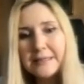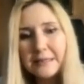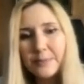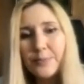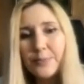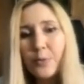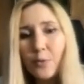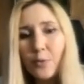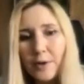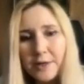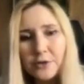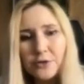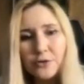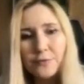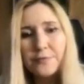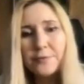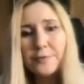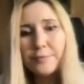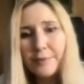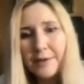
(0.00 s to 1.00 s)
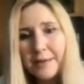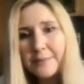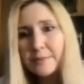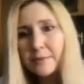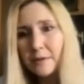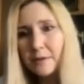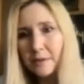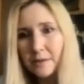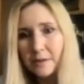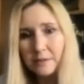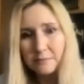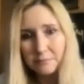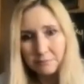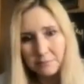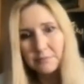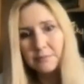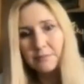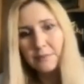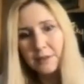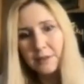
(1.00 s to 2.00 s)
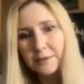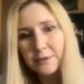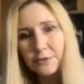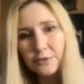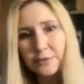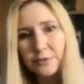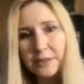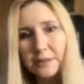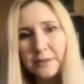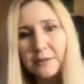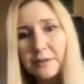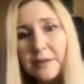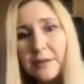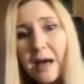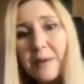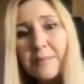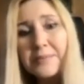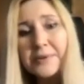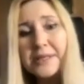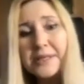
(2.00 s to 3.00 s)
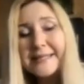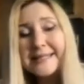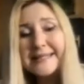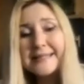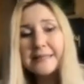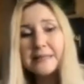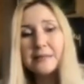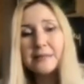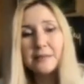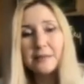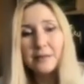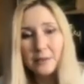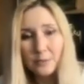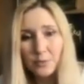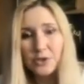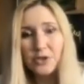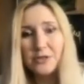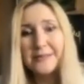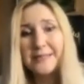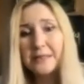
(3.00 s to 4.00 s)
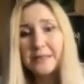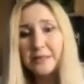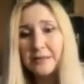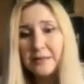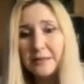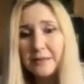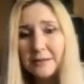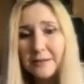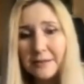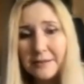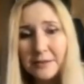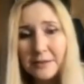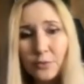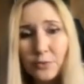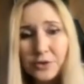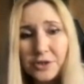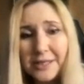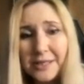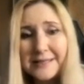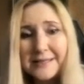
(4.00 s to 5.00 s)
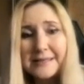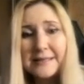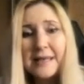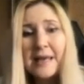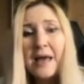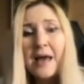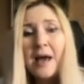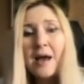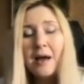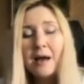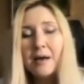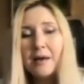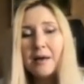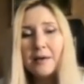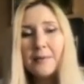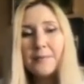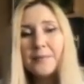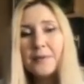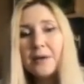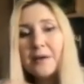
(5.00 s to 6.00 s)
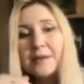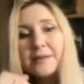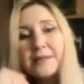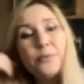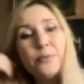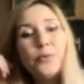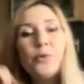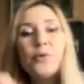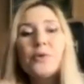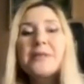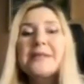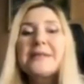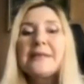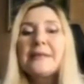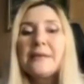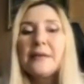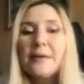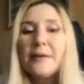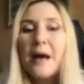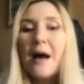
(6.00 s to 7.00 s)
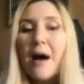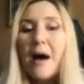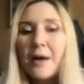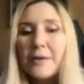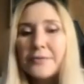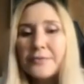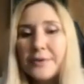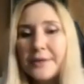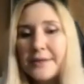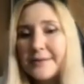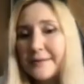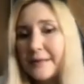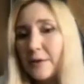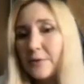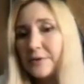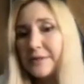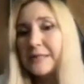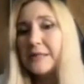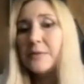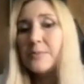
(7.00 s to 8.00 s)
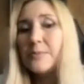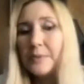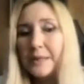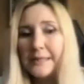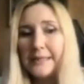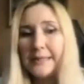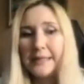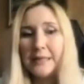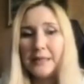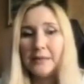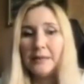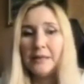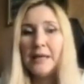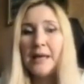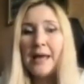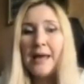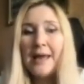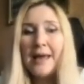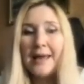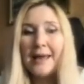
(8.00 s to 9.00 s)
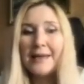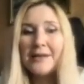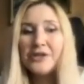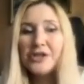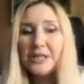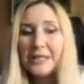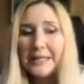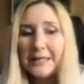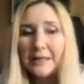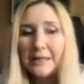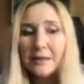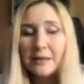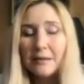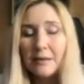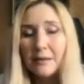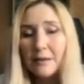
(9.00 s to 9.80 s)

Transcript: point of grammar concerning numbers, which is stated in the ZNO test, are the words 100,000 million. And here